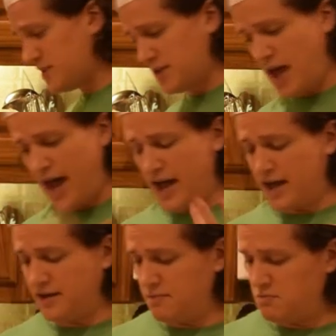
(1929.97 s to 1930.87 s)
just
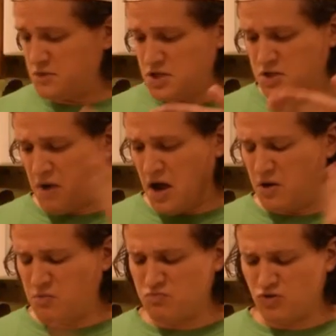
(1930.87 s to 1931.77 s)
had this
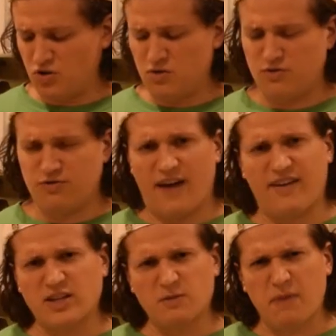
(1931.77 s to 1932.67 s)
about five
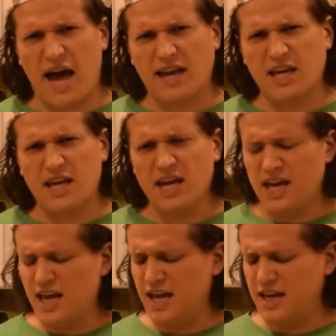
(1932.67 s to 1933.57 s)
ounce patty
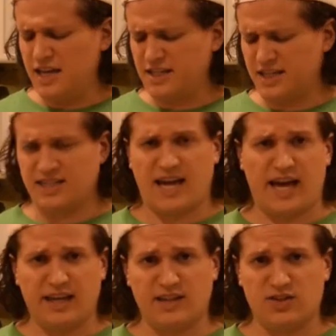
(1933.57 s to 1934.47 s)
and it's like
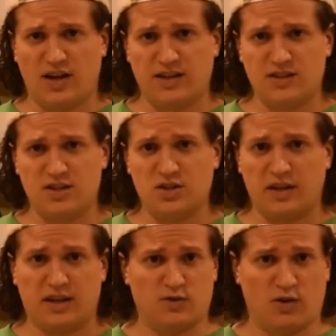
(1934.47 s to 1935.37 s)
Italian sausage,
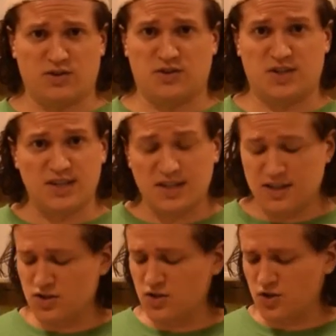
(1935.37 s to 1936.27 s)
like as far as the seasoning
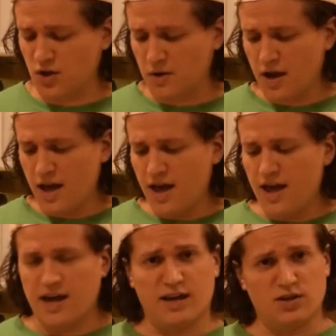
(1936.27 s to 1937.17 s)
is concerned.
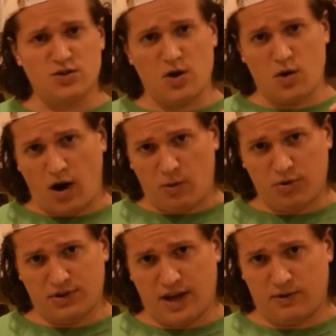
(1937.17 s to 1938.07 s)
And so I'll
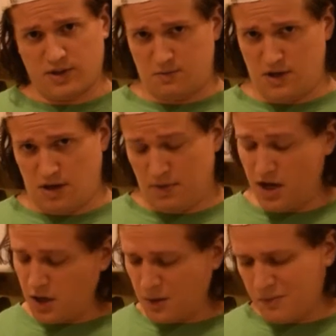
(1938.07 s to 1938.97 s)
put that recipe up
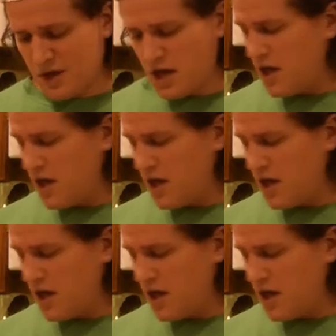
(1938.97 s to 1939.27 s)
here.